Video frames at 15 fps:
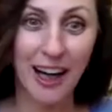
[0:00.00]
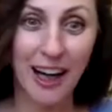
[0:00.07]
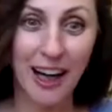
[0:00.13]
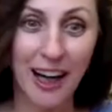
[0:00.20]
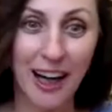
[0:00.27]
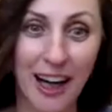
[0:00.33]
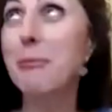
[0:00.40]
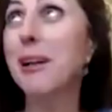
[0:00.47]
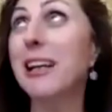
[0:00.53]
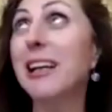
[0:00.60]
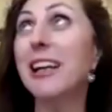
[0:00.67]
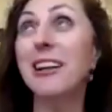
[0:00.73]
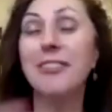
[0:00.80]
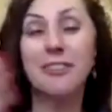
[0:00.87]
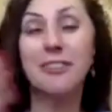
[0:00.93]
I, I
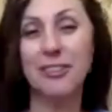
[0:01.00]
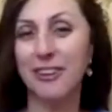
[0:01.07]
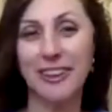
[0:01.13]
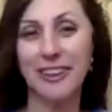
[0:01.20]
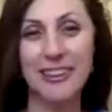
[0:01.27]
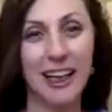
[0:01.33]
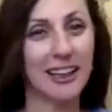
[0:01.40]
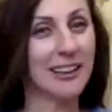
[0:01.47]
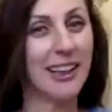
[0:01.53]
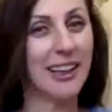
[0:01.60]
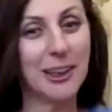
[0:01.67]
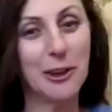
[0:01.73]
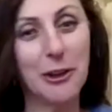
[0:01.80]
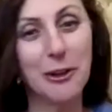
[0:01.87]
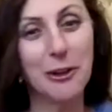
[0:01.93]
believe in that.
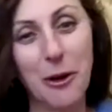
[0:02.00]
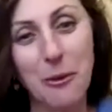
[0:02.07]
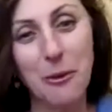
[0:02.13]
I don't know.